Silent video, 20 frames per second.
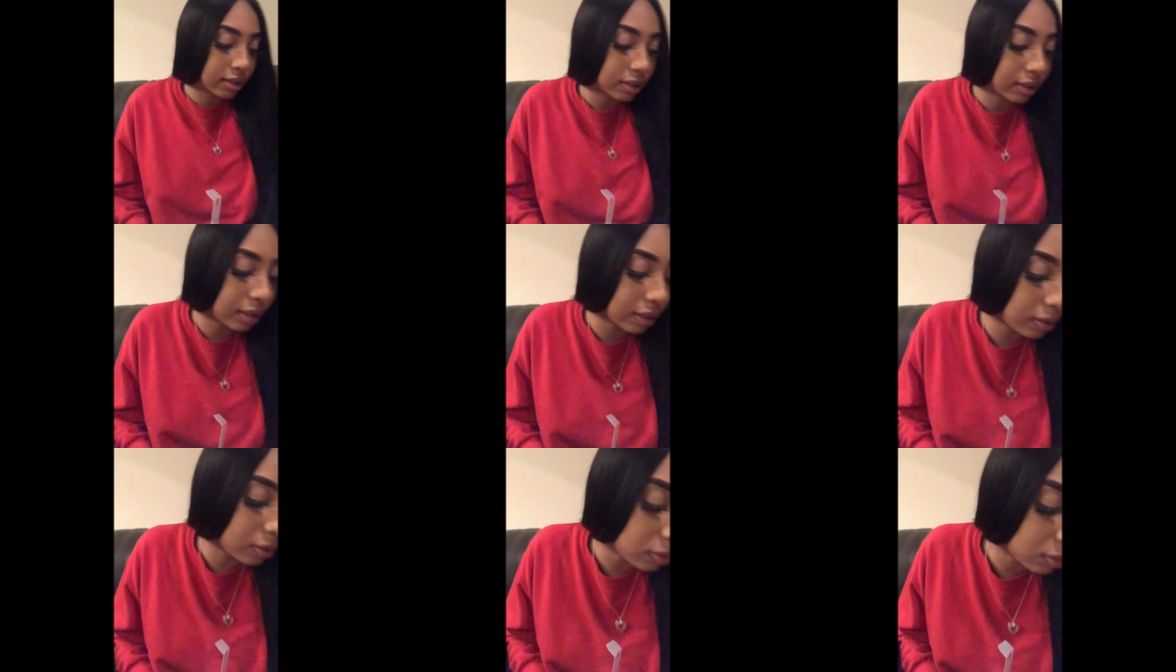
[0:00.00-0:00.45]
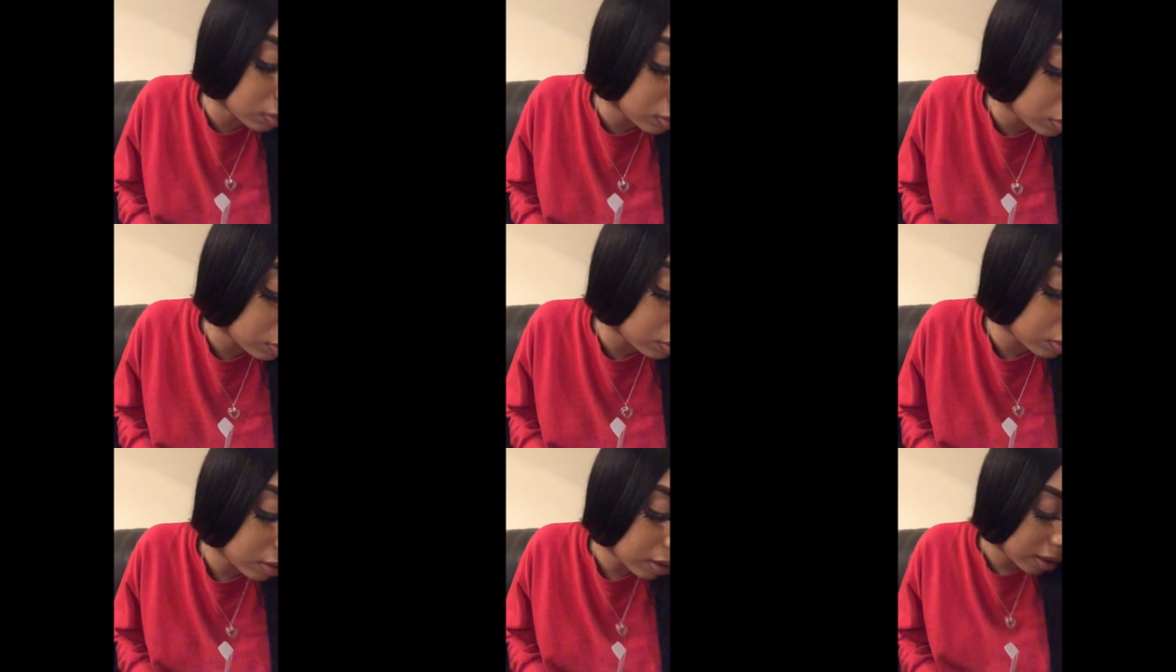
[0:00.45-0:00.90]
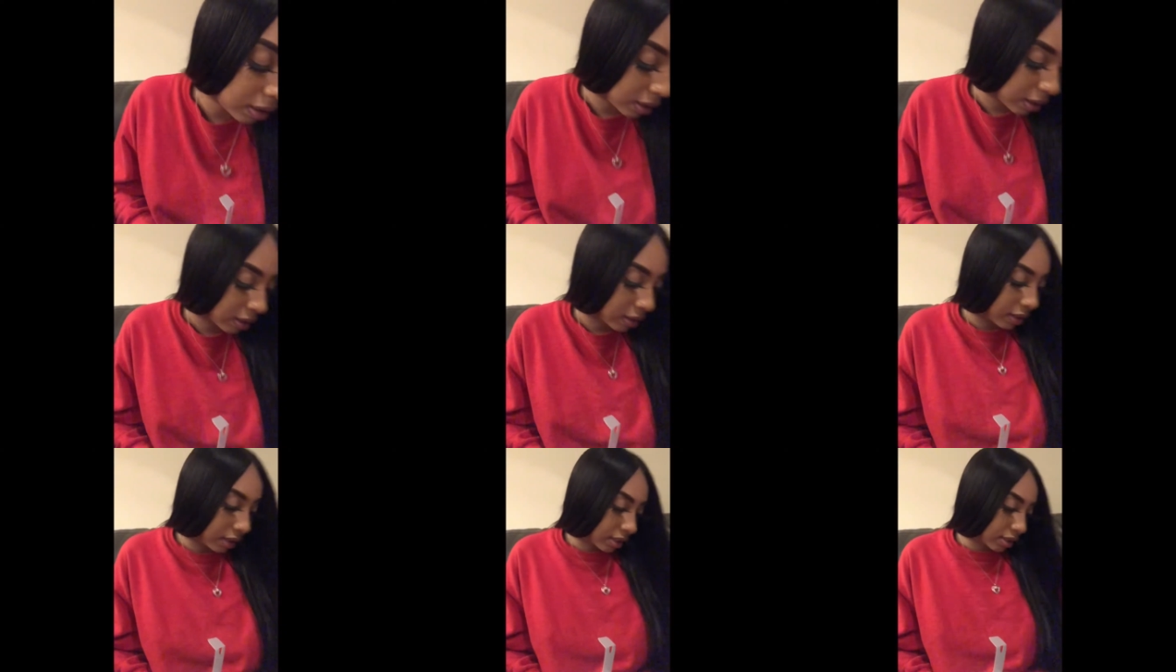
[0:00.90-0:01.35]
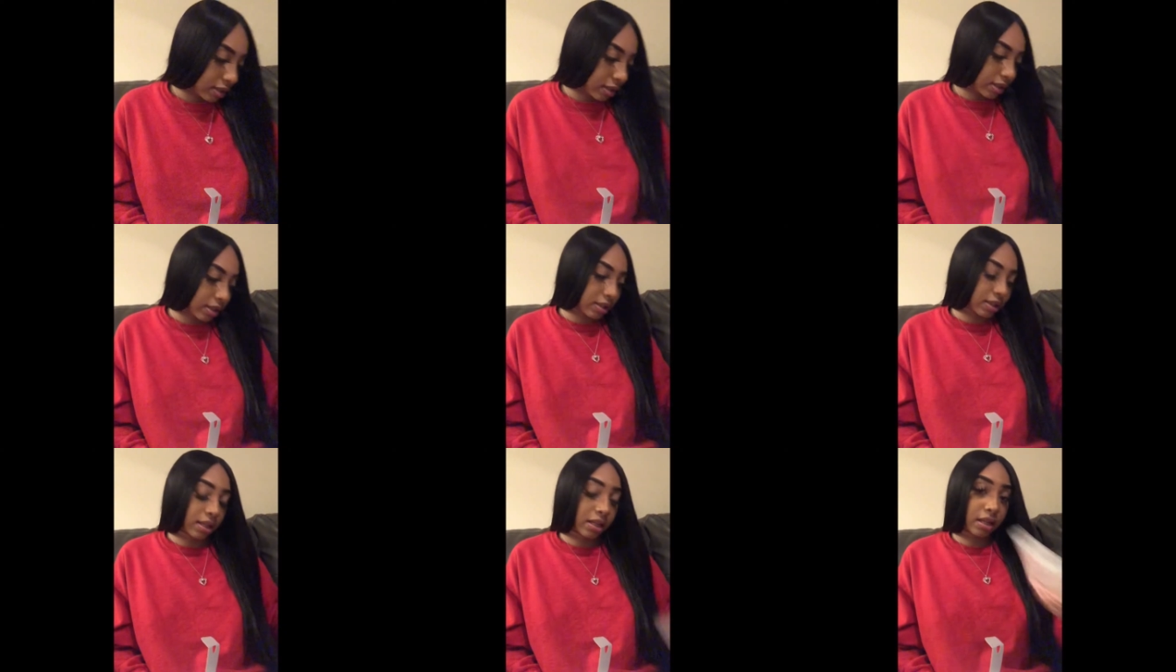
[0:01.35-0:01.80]
nail glue. This
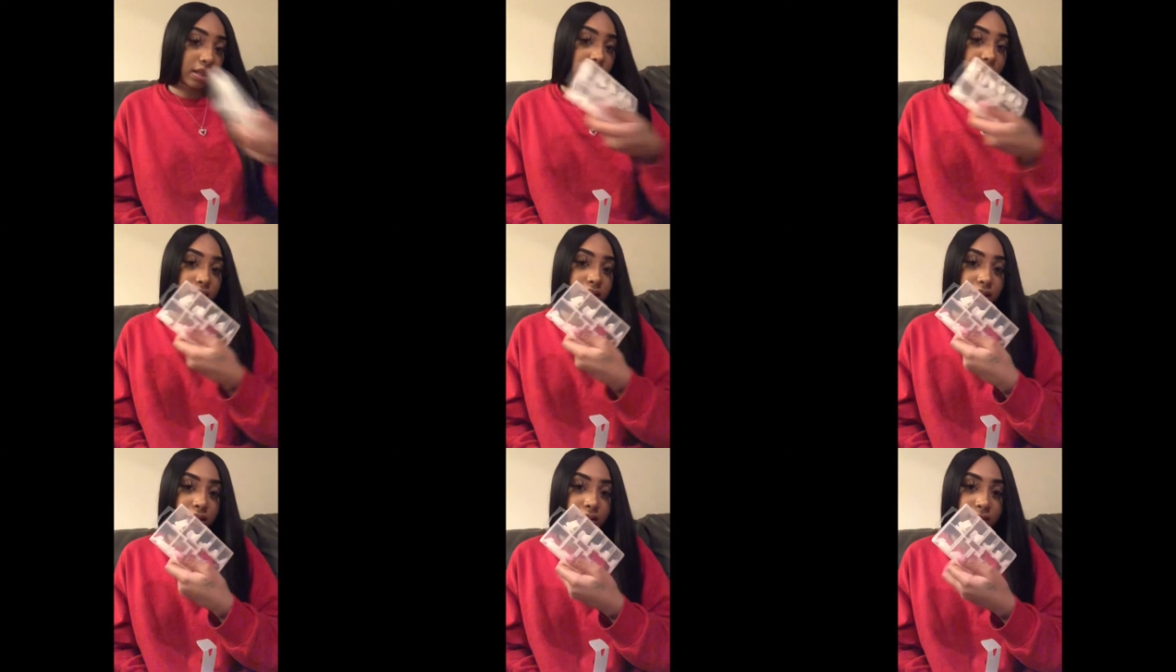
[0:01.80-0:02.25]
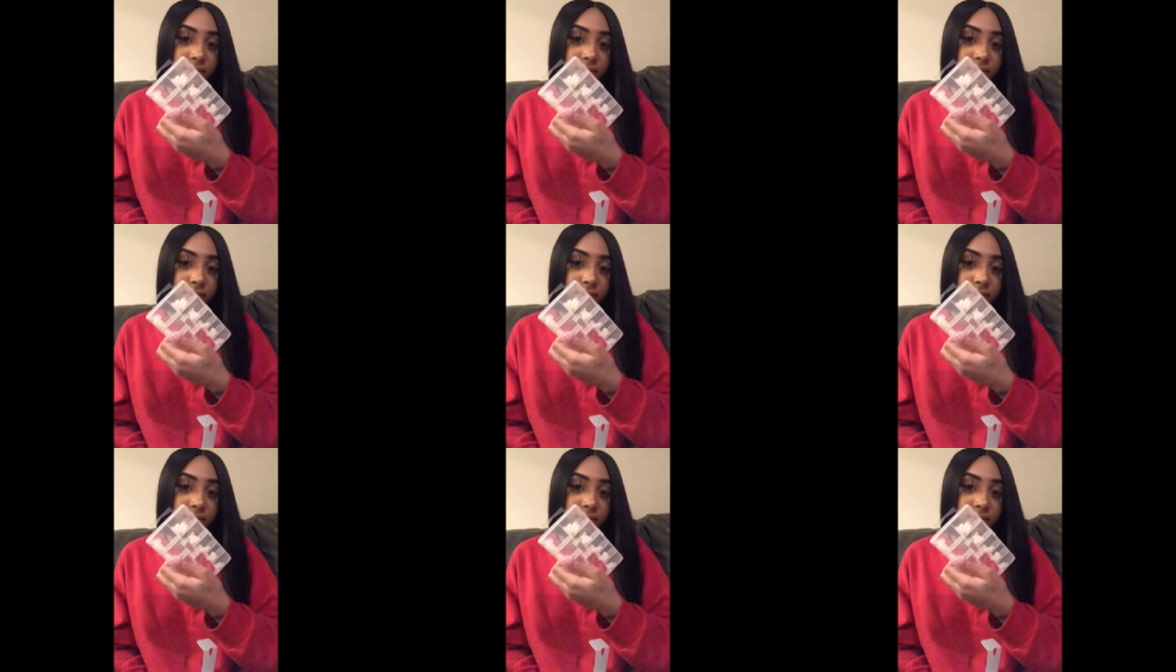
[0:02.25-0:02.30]
is Kiss.